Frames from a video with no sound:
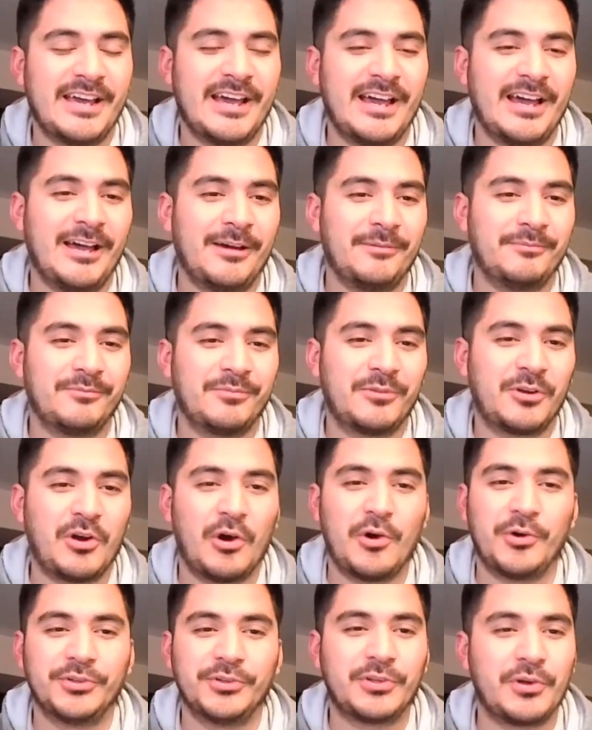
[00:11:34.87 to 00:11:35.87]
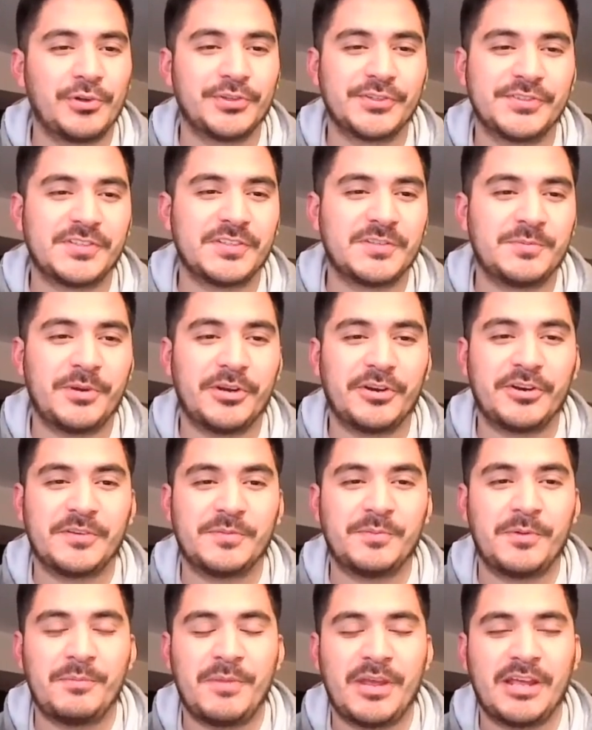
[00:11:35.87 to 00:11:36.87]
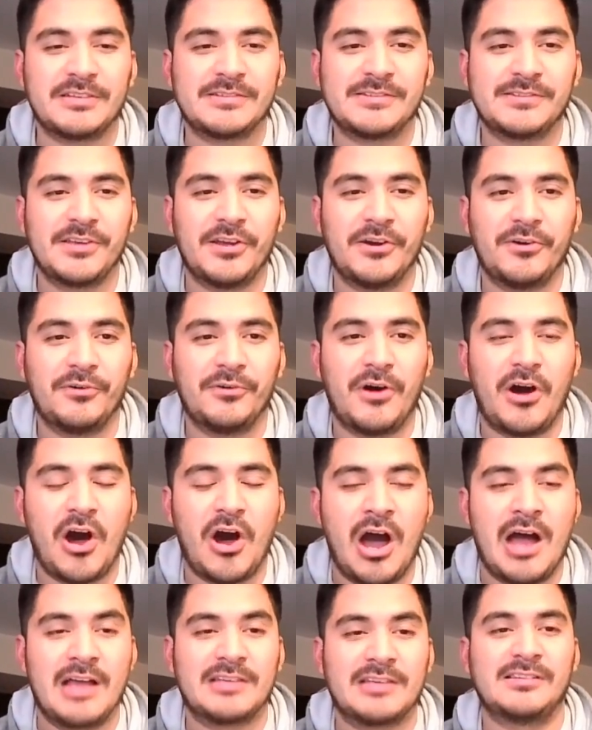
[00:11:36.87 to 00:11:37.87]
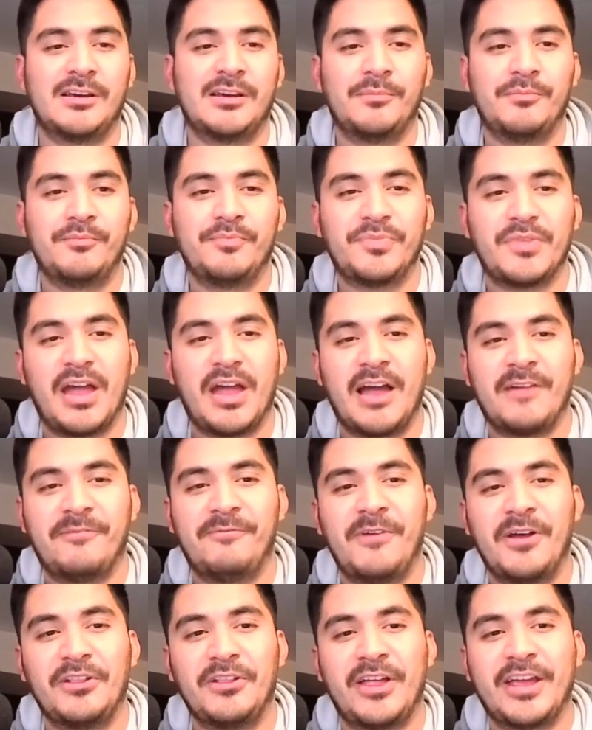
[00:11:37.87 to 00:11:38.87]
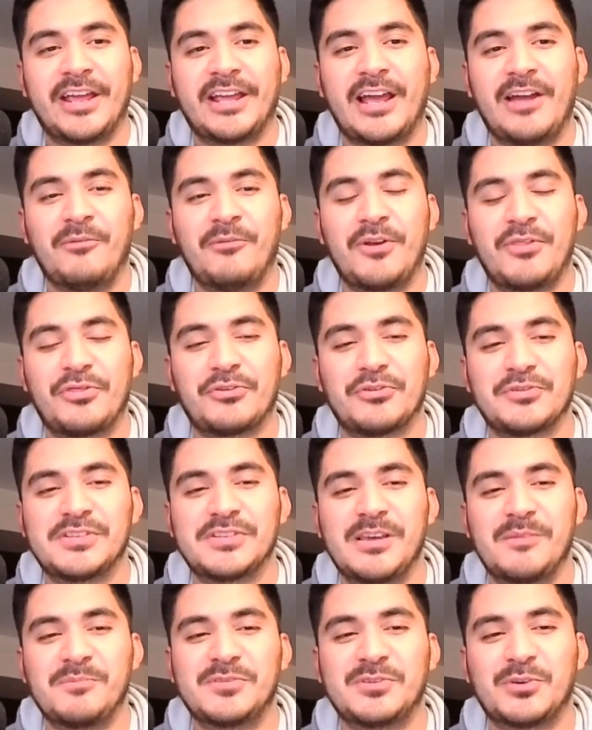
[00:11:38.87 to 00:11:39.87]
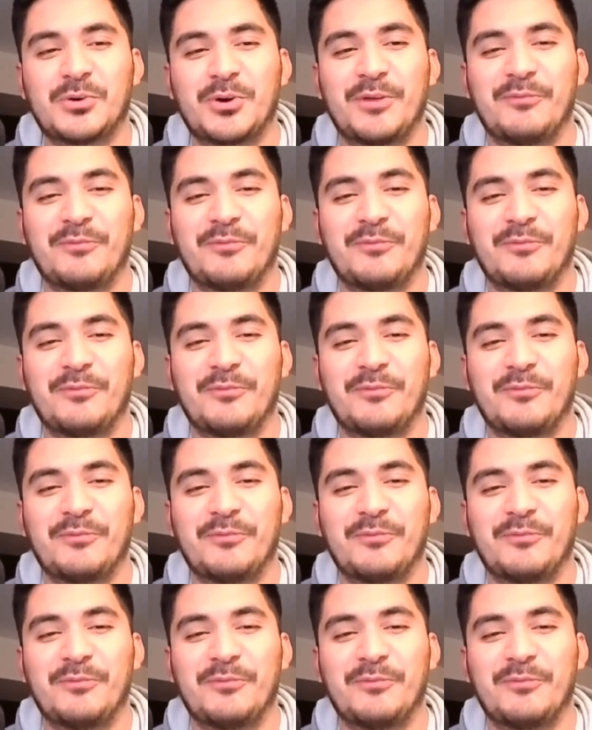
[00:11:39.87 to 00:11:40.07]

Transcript: Um cold coldest experience, but man, so awesome. I felt like I went through some